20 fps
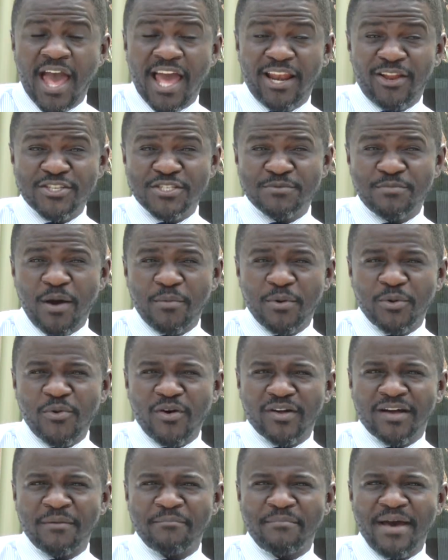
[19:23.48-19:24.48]
Hello Zimbabwe, and
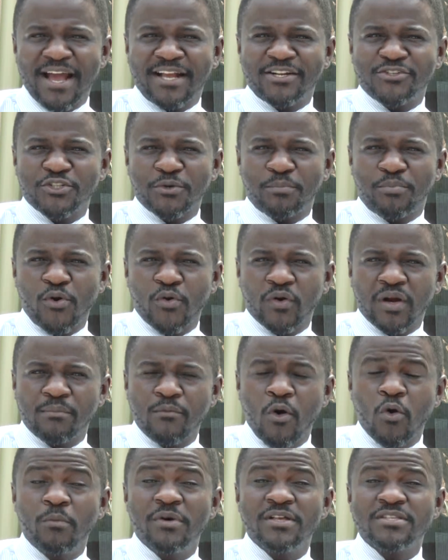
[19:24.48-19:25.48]
welcome back to the program
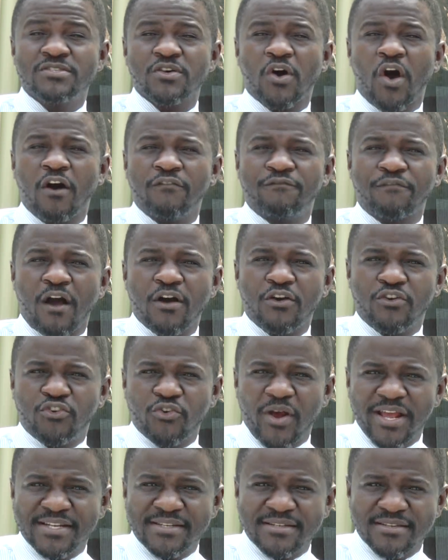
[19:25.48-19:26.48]
Moments of
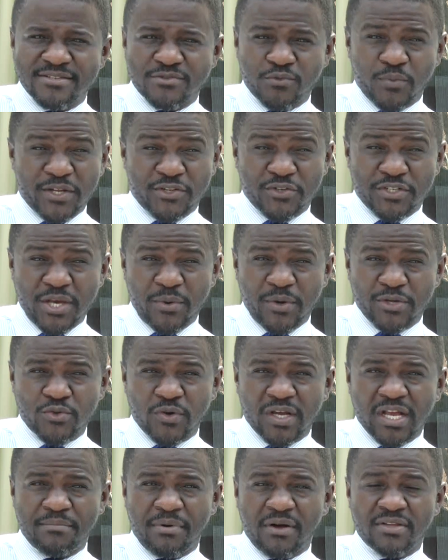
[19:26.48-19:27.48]
Greatness, where today we're
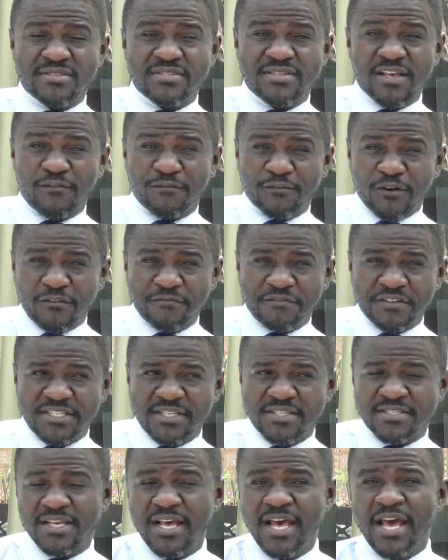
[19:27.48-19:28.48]
talking about
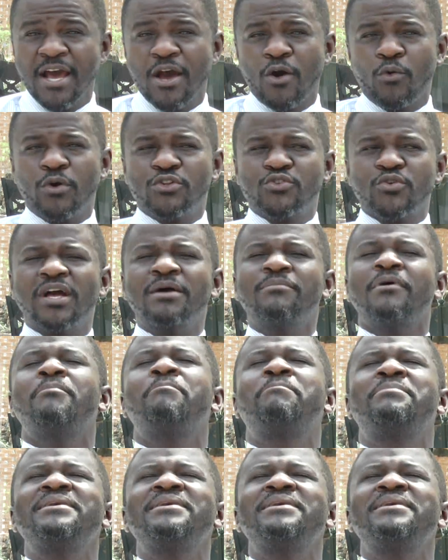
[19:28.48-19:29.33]
self-confidence. We're talking about